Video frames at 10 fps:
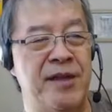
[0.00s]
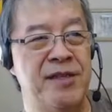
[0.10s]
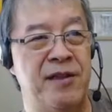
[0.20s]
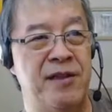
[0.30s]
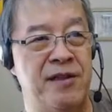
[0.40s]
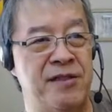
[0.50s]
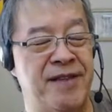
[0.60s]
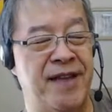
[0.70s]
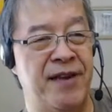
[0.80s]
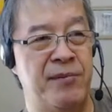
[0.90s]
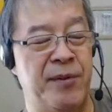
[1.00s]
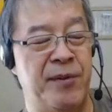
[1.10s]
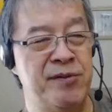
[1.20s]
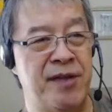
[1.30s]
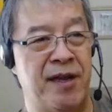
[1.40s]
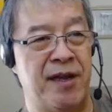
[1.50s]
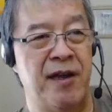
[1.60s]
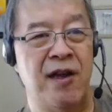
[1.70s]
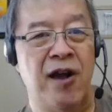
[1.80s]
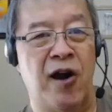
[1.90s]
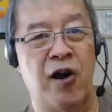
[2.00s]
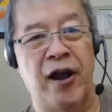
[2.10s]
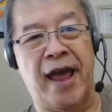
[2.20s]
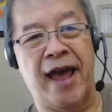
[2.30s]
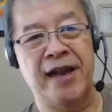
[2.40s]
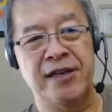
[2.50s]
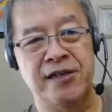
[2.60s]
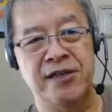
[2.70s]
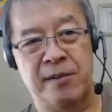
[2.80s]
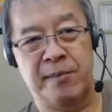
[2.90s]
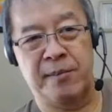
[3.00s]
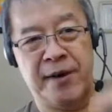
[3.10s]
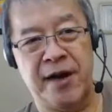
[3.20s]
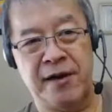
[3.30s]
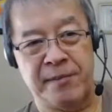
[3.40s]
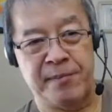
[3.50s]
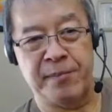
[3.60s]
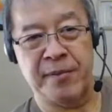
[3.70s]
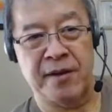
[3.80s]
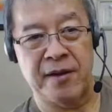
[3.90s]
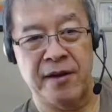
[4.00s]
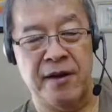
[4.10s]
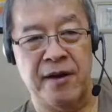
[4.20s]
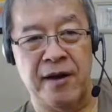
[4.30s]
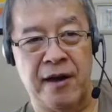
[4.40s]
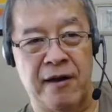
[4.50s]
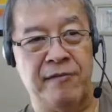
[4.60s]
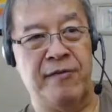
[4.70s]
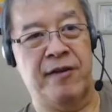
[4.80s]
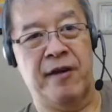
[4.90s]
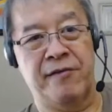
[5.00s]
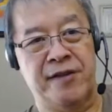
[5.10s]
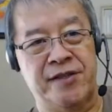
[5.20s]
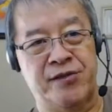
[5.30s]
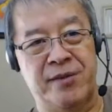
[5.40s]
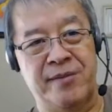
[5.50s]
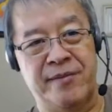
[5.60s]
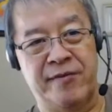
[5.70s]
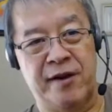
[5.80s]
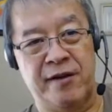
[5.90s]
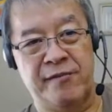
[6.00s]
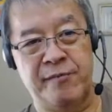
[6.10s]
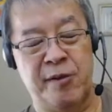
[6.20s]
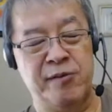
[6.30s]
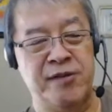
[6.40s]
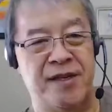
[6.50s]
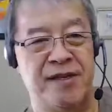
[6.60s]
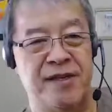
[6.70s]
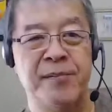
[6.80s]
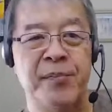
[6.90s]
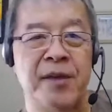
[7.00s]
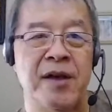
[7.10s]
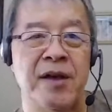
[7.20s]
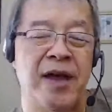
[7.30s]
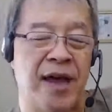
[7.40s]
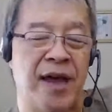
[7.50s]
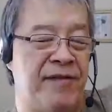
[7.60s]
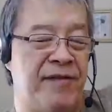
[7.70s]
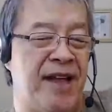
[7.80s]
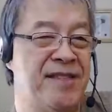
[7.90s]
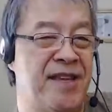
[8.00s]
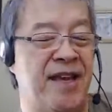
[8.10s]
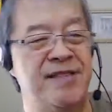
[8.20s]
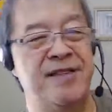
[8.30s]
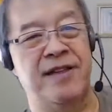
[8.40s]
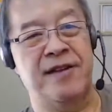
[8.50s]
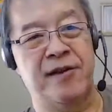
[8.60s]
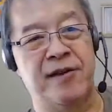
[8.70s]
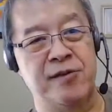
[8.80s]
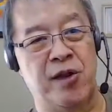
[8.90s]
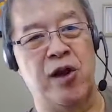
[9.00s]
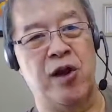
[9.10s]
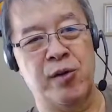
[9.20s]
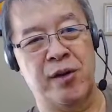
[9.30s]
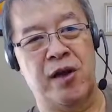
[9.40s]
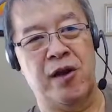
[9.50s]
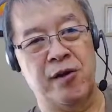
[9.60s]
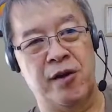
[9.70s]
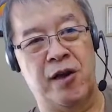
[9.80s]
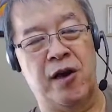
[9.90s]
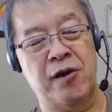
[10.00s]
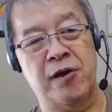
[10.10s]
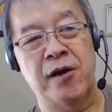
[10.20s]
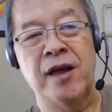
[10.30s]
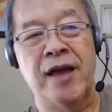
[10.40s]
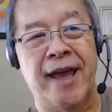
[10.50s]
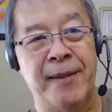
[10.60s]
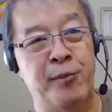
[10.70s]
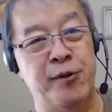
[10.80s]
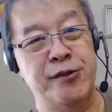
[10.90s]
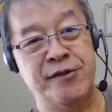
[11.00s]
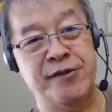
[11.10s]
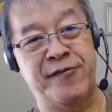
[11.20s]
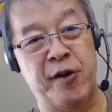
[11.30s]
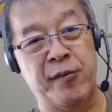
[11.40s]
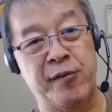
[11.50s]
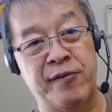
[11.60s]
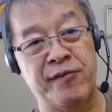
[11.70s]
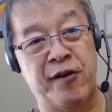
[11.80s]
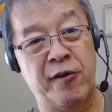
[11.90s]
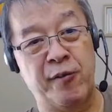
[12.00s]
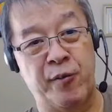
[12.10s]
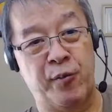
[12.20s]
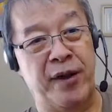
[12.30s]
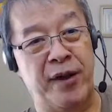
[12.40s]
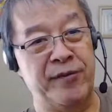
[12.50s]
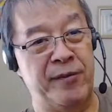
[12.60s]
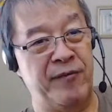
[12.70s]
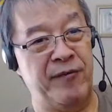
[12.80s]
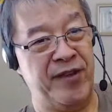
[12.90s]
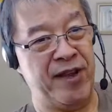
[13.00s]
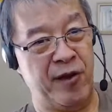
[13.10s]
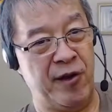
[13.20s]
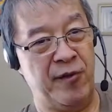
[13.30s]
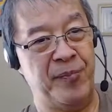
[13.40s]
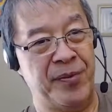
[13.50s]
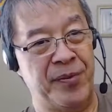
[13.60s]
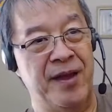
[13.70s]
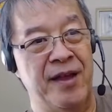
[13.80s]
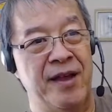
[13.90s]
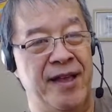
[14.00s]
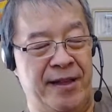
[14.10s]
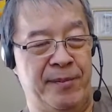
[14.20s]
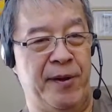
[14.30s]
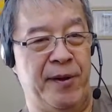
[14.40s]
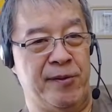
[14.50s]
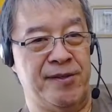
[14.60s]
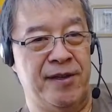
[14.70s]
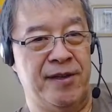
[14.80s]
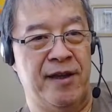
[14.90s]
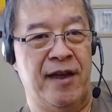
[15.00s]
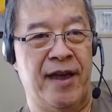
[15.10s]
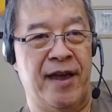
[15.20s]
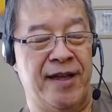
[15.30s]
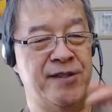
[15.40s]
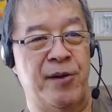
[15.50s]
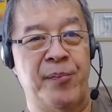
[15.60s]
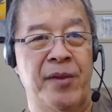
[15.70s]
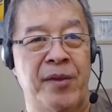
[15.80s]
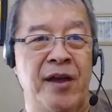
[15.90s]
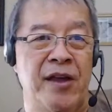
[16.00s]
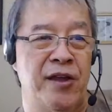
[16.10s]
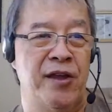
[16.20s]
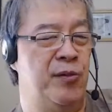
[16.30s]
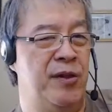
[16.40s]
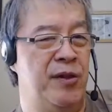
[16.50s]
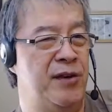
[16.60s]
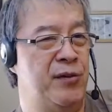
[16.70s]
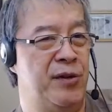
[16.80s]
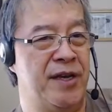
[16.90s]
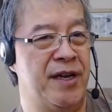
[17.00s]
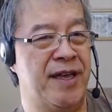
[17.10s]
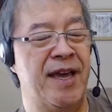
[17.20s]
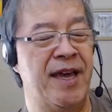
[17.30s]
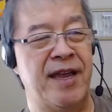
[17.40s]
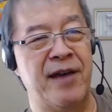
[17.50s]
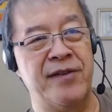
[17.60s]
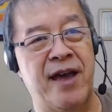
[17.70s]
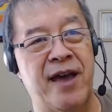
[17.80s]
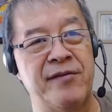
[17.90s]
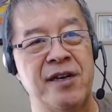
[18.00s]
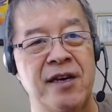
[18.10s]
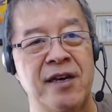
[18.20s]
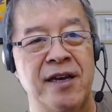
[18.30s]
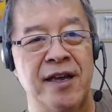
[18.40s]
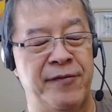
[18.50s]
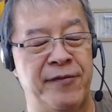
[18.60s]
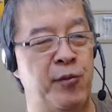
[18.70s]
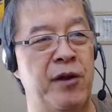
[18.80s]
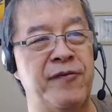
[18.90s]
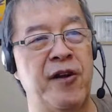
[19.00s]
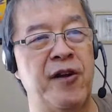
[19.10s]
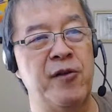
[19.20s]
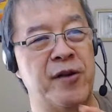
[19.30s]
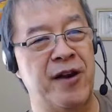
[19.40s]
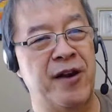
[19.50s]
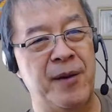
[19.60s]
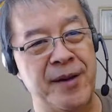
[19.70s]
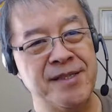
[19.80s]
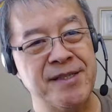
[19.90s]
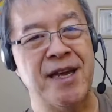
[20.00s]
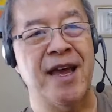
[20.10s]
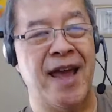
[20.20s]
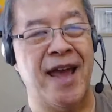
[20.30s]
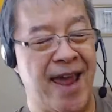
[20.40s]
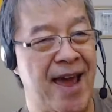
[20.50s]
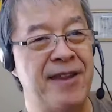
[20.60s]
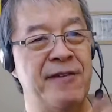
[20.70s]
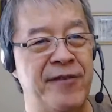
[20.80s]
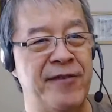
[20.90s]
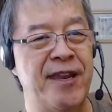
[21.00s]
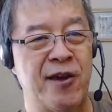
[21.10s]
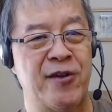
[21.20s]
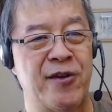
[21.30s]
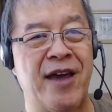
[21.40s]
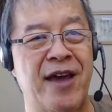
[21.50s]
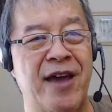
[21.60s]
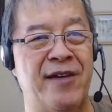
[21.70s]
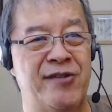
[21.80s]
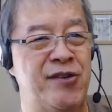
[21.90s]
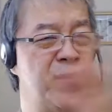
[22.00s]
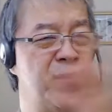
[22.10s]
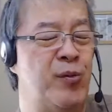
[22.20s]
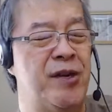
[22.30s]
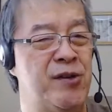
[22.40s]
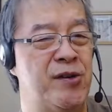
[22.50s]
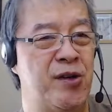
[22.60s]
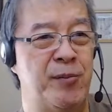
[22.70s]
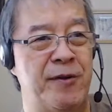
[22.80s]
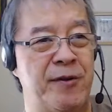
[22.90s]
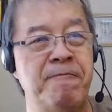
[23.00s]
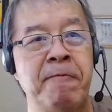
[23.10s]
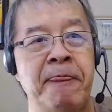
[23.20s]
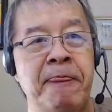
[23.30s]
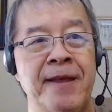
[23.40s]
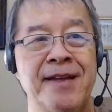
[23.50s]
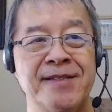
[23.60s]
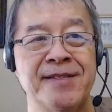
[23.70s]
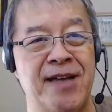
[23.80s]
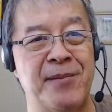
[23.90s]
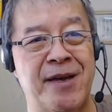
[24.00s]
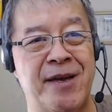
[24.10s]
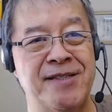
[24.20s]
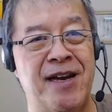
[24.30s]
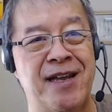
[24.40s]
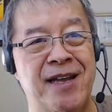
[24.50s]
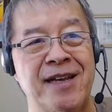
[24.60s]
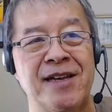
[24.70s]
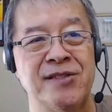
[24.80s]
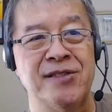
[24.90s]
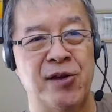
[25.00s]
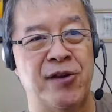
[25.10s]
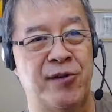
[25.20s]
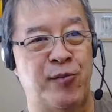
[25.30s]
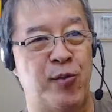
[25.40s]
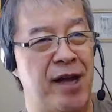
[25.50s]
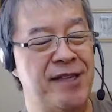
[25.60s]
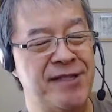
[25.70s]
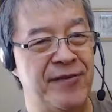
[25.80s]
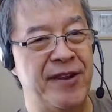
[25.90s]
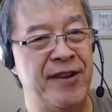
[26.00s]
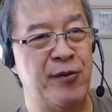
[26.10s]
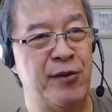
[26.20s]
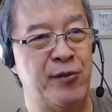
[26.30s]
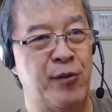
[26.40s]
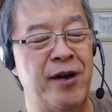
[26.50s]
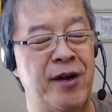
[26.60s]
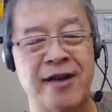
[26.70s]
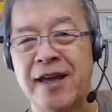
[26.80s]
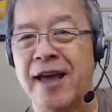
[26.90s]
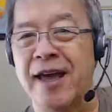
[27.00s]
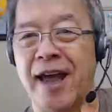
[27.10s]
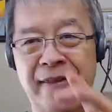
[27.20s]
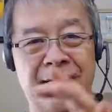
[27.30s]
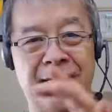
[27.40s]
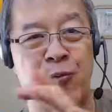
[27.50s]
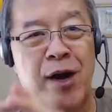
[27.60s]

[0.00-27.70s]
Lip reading: standard posting are added to the bottom of the stream of postings. And if that's the case, then it goes longer and longer and longer and pushes farther and farther away from the video in the post. And so you literally, again, have to have, if you want to follow the comments and the video, you have to have two windows open side by side so you can watch the video in one and then watch the